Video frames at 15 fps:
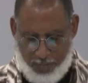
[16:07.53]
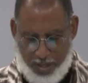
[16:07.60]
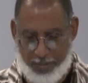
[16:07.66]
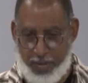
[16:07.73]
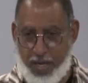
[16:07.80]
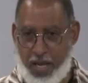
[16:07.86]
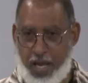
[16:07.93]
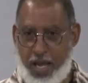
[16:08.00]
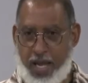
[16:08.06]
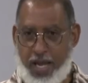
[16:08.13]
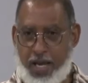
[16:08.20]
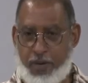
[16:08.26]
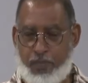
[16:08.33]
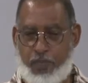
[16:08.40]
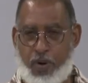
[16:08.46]
But
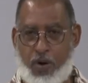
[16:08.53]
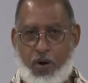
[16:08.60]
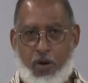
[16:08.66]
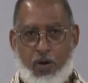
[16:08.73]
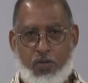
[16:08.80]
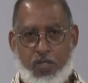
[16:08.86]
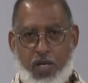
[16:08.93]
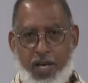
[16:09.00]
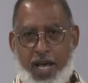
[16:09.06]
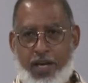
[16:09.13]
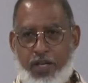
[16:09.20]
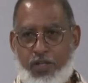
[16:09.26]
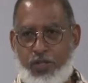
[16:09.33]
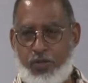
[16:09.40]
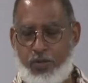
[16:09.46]
in Paul's
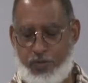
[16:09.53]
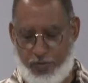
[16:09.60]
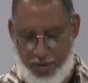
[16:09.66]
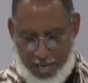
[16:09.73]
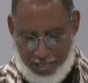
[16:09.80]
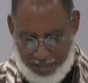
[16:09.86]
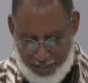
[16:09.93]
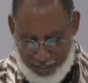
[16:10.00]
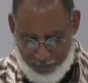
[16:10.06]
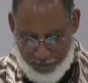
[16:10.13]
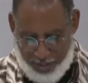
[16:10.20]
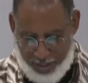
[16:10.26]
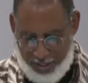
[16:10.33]
letter to Philemon,